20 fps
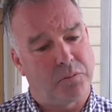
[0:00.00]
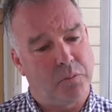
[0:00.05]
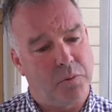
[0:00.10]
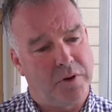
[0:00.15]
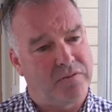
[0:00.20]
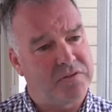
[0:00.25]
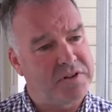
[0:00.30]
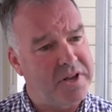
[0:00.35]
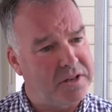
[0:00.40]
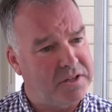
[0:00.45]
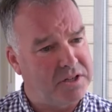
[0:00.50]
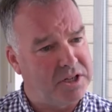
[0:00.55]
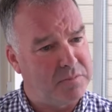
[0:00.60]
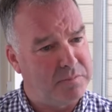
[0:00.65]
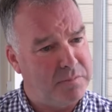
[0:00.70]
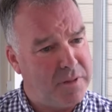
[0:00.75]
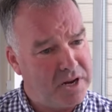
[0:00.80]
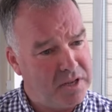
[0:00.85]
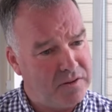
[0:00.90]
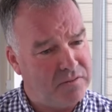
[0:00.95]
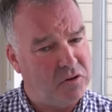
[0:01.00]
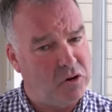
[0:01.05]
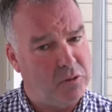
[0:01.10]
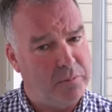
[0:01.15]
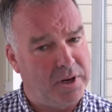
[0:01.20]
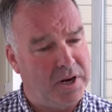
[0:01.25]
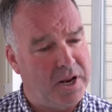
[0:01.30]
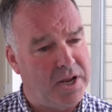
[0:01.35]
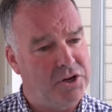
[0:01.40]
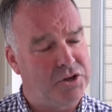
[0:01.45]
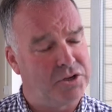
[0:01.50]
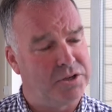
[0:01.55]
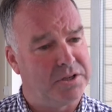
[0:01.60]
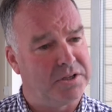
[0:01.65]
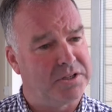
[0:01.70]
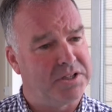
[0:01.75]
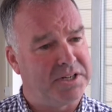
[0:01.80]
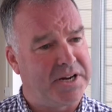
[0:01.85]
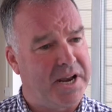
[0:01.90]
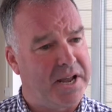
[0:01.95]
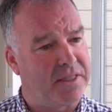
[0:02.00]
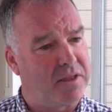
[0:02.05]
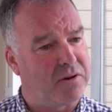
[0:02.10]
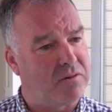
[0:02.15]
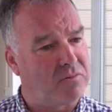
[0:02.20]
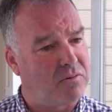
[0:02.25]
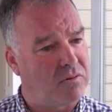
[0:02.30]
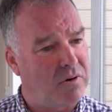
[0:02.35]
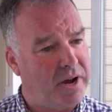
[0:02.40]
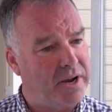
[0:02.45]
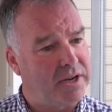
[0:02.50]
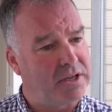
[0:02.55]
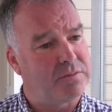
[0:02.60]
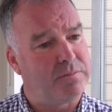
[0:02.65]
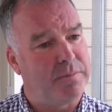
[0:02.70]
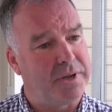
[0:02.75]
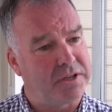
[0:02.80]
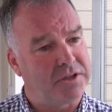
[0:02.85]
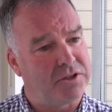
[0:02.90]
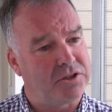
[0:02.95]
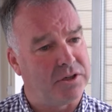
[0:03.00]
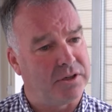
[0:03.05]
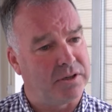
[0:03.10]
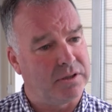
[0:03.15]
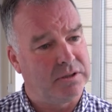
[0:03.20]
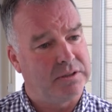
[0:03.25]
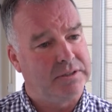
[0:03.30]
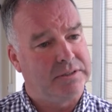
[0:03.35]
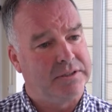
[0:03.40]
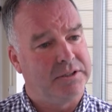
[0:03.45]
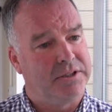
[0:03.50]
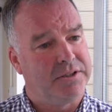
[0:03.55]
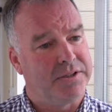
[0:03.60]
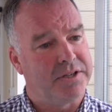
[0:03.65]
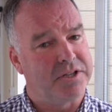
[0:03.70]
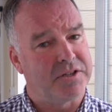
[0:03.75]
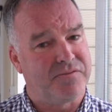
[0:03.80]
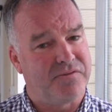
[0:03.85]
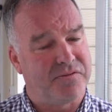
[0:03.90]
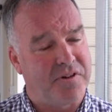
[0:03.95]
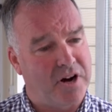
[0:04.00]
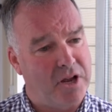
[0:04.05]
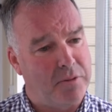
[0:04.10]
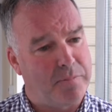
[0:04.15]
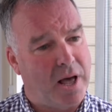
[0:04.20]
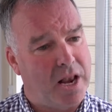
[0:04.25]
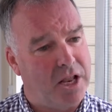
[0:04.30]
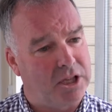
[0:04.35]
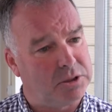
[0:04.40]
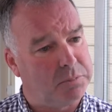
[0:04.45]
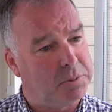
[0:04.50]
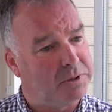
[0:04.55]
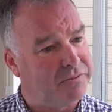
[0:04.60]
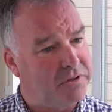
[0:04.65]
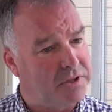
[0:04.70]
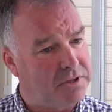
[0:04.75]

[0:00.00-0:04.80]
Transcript: We've tested many formulations to get the right mixture that's very palatable for